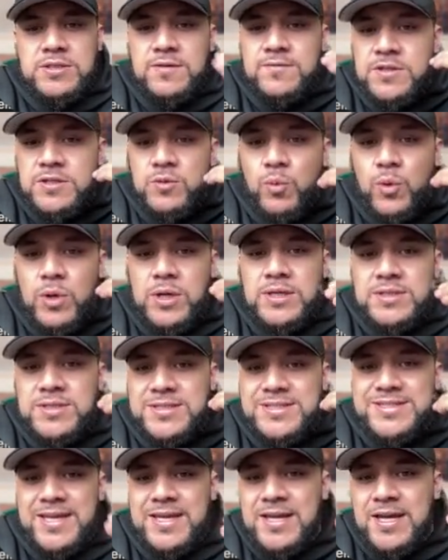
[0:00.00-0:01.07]
If she wanted to
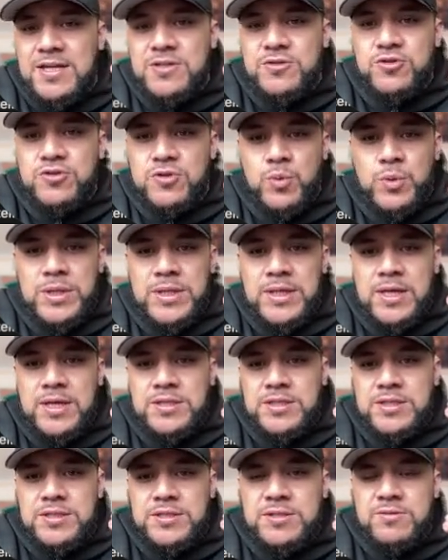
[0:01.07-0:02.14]
stay 120
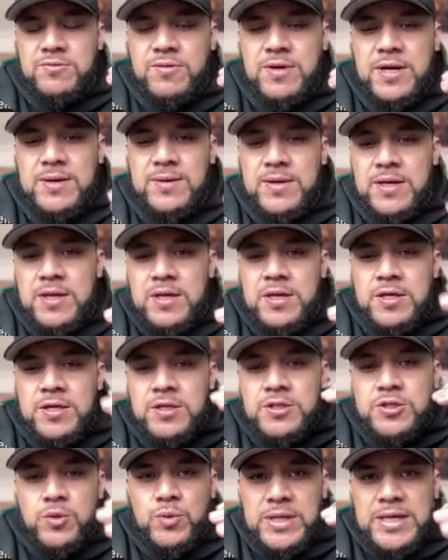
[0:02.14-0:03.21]
kgs, right,
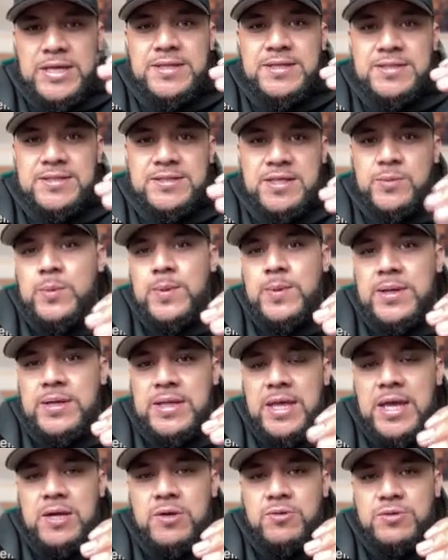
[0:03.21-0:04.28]
she would eat the same amount of
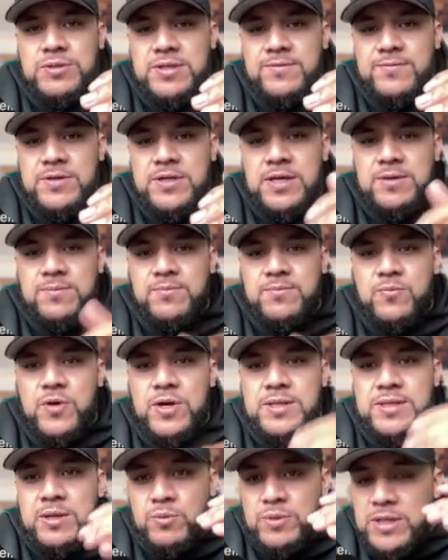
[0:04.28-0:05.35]
calories every day,
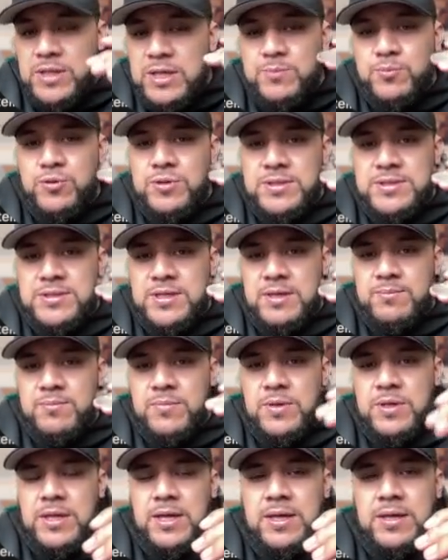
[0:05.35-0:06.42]
right? That would keep her the same,
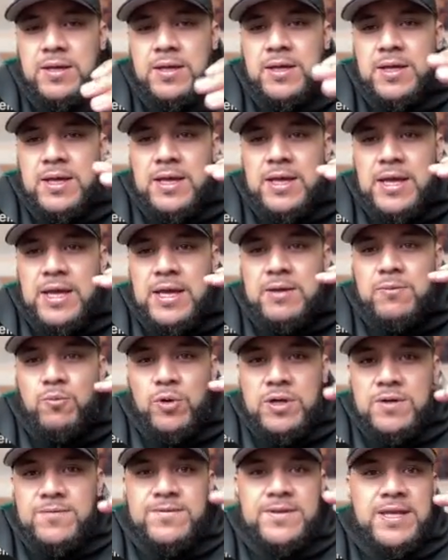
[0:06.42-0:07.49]
okay? And
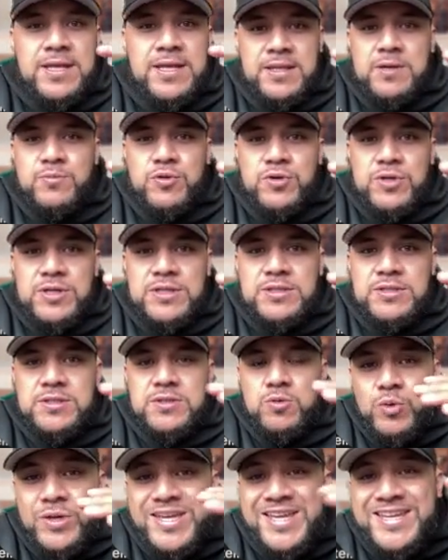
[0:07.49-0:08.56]
whatever that number is,
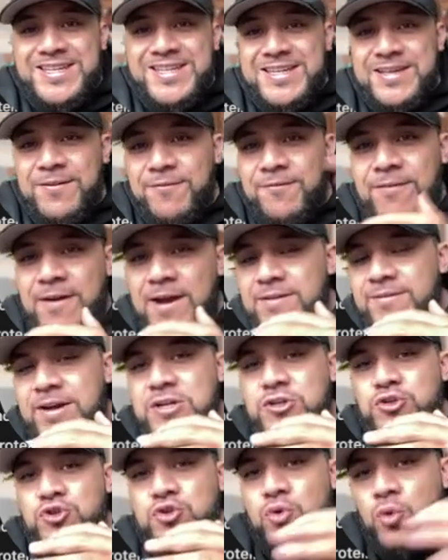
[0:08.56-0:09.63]
we eat
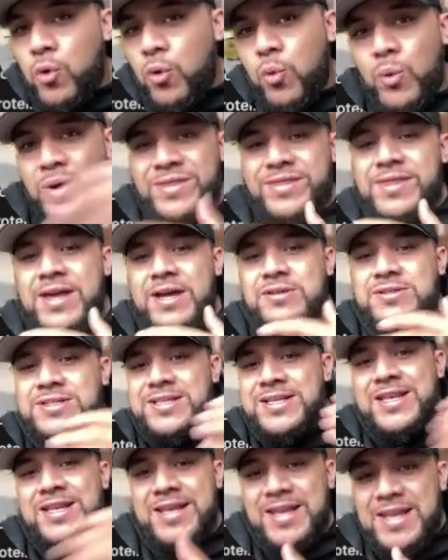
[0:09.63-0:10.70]
500 or 1,000
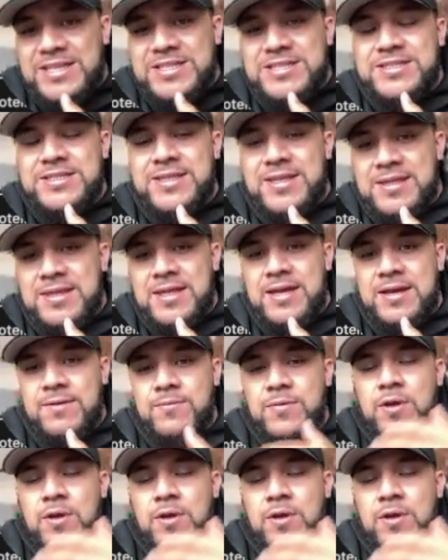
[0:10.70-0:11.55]
less than that.